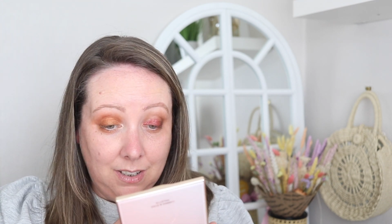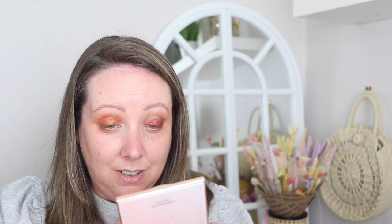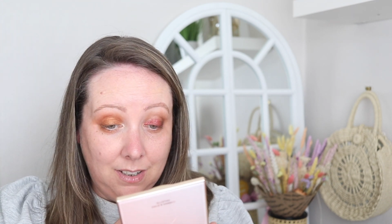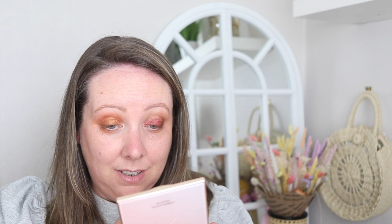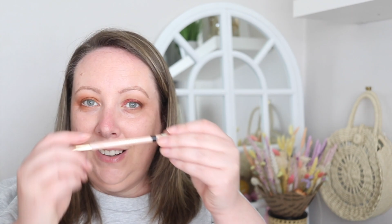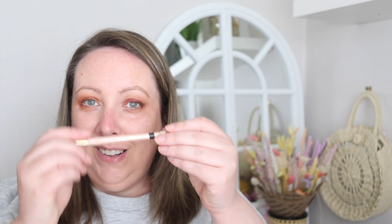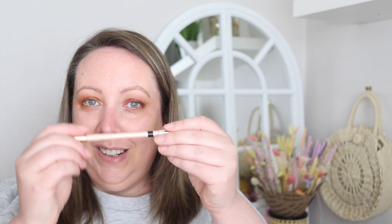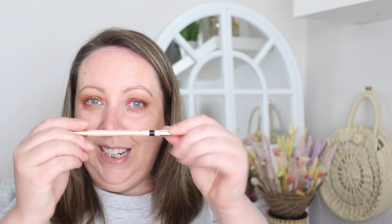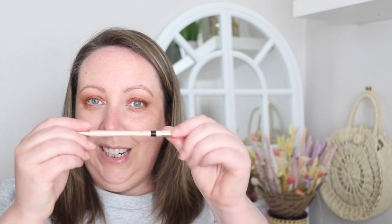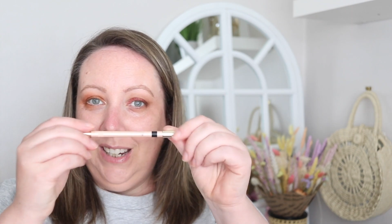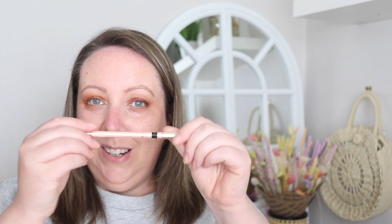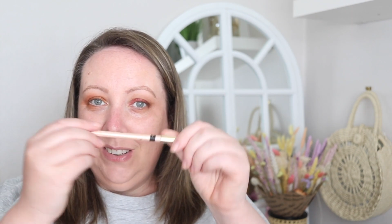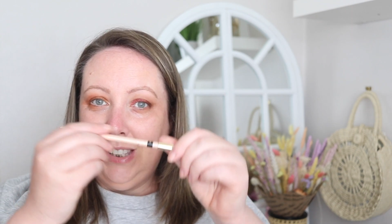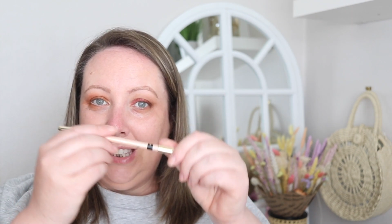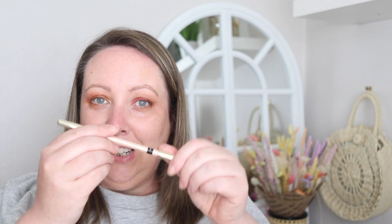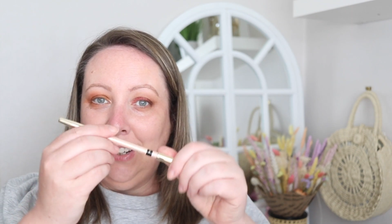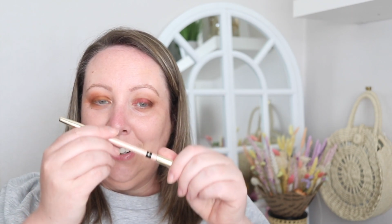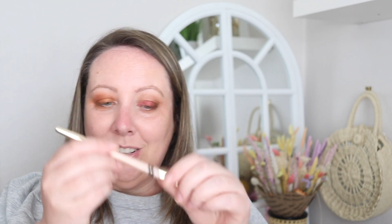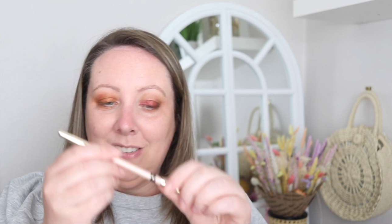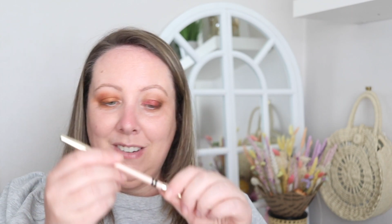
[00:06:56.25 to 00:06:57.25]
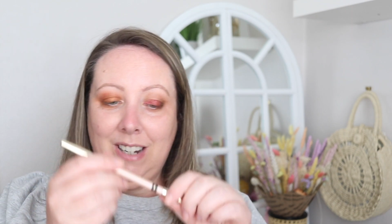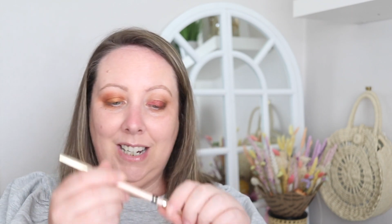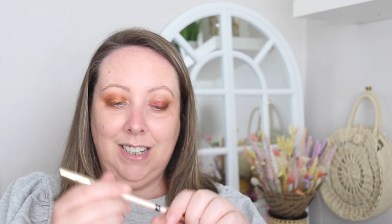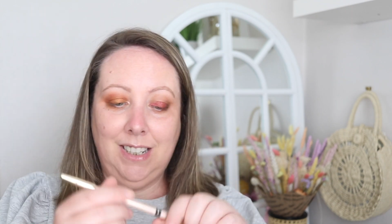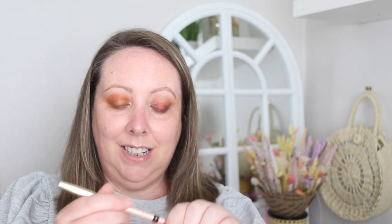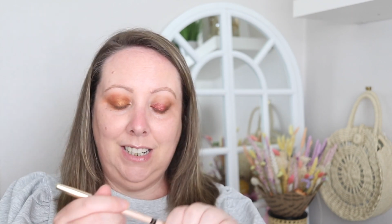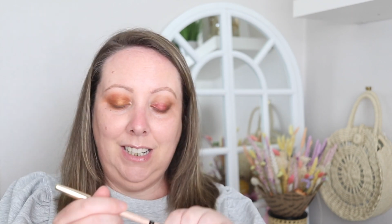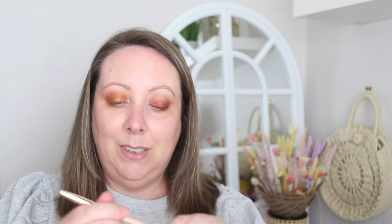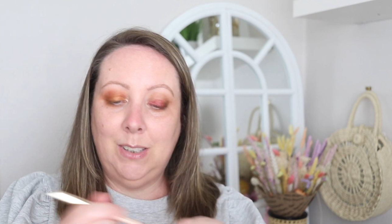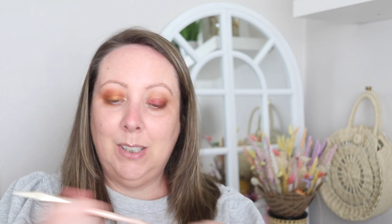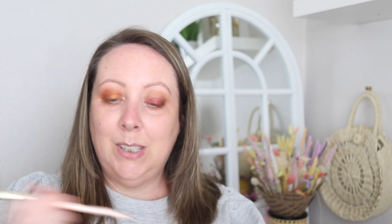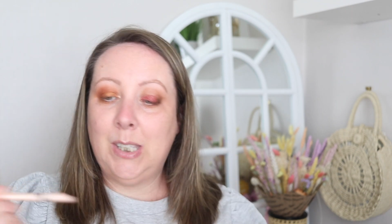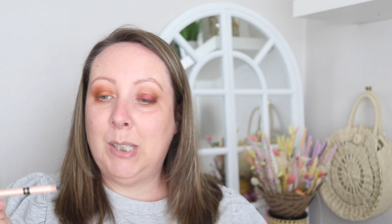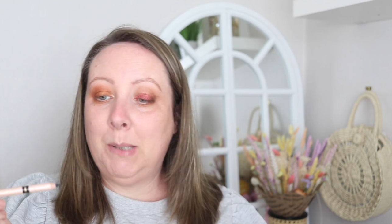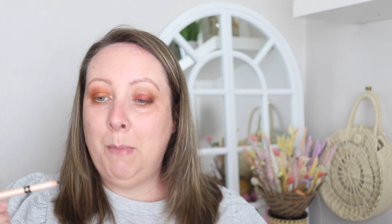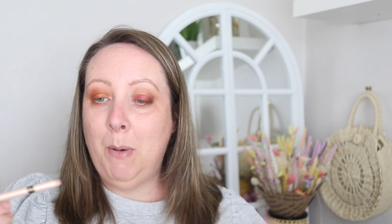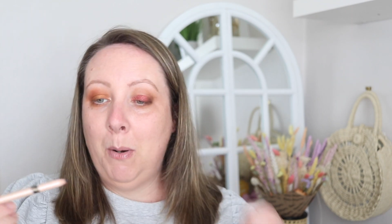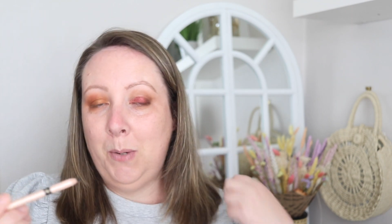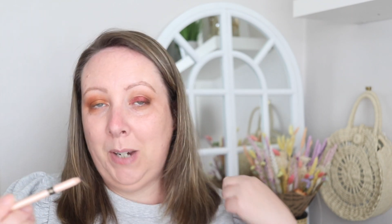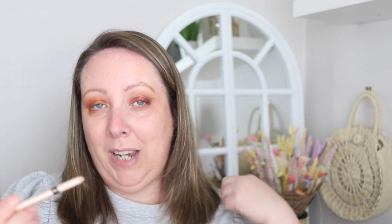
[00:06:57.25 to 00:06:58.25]
Then he used the other end, I'm going to use the
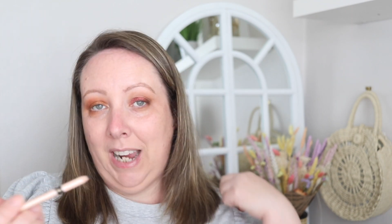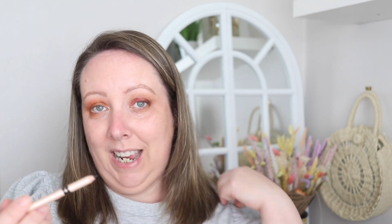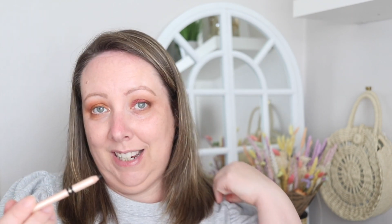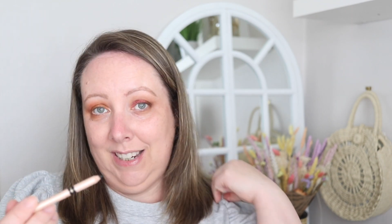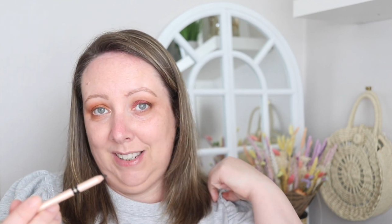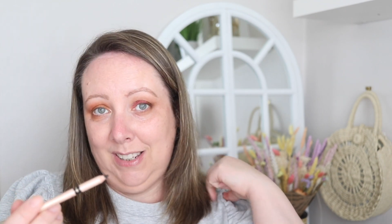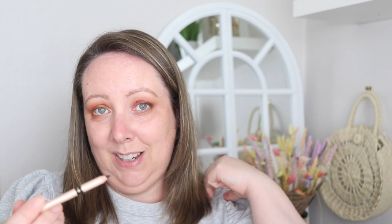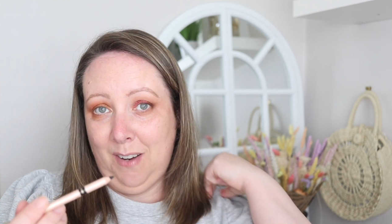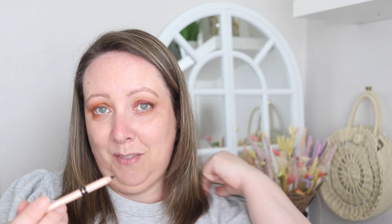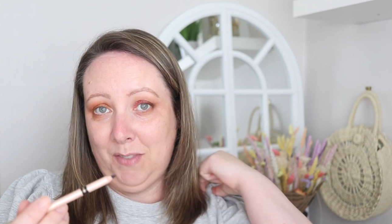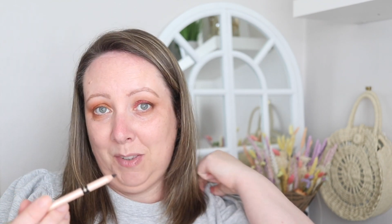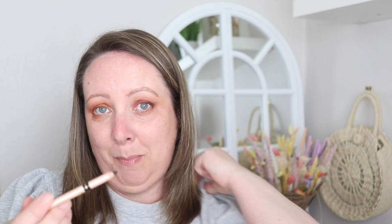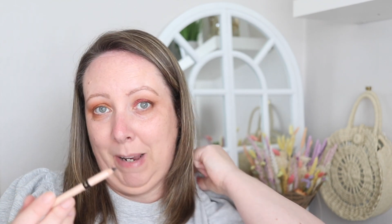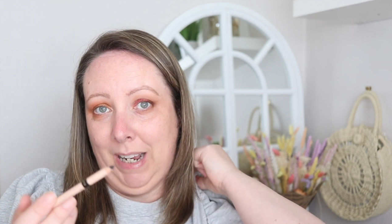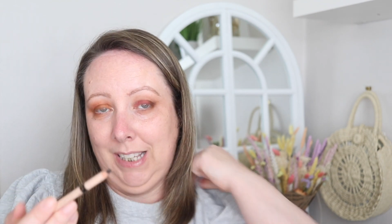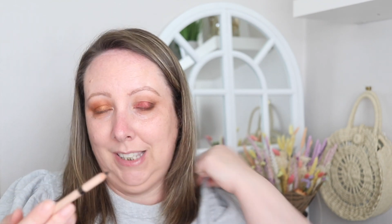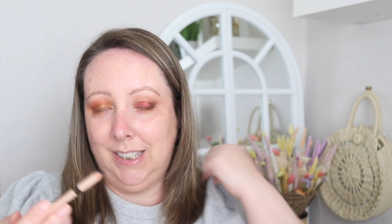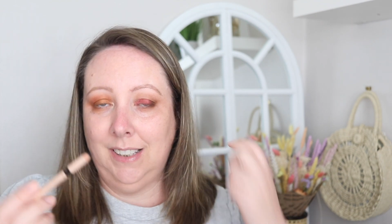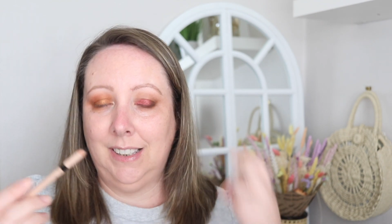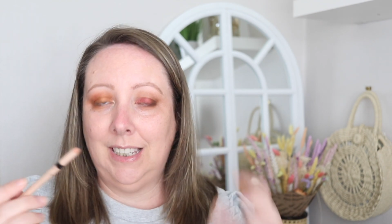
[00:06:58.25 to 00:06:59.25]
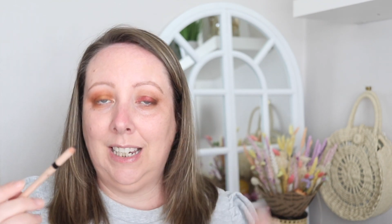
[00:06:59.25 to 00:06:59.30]
smoke end of the pencil.